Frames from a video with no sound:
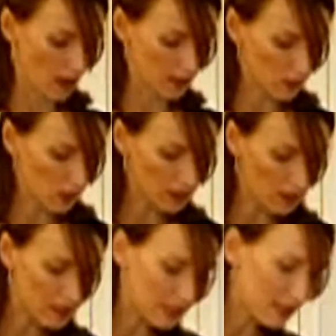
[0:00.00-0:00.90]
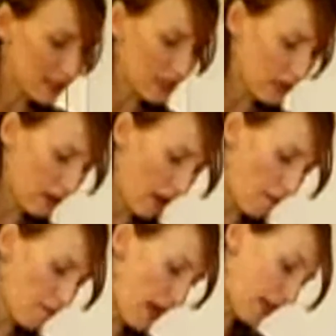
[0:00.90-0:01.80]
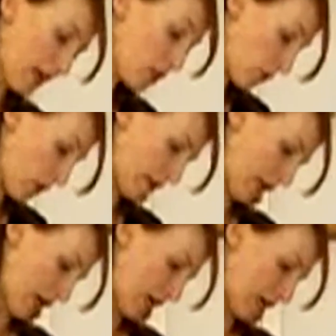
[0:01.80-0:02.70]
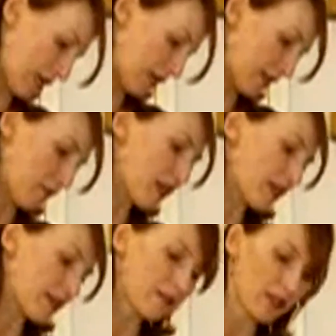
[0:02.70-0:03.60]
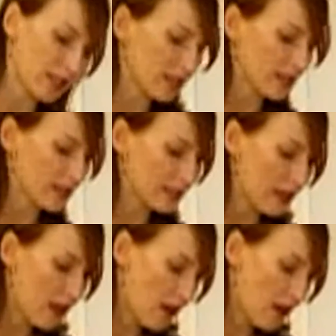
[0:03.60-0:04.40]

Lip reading: It's quite common to see men and women carrying something similar to this